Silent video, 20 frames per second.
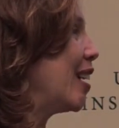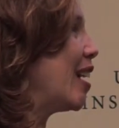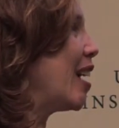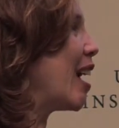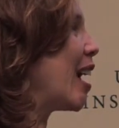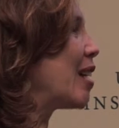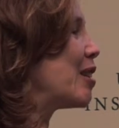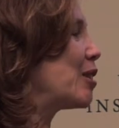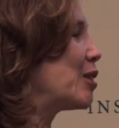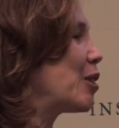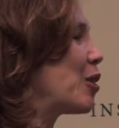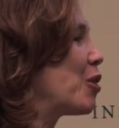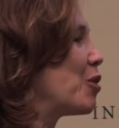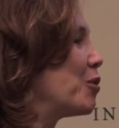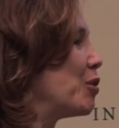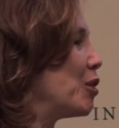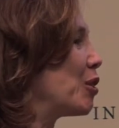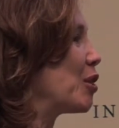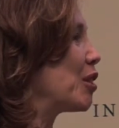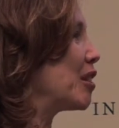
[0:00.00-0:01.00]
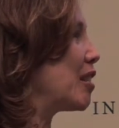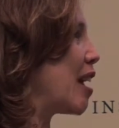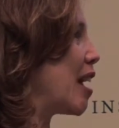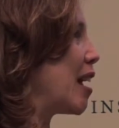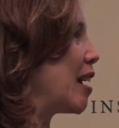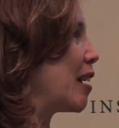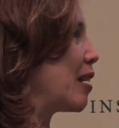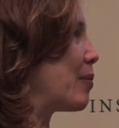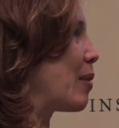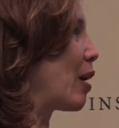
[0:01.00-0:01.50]
And so you're
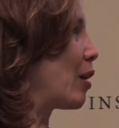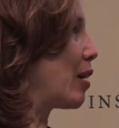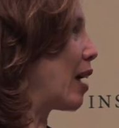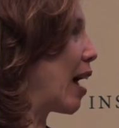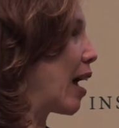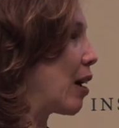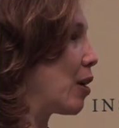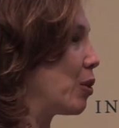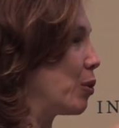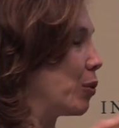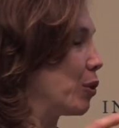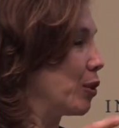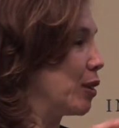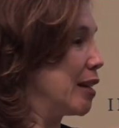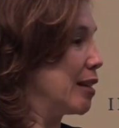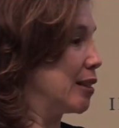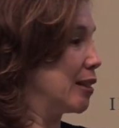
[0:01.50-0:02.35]
saying about how there needs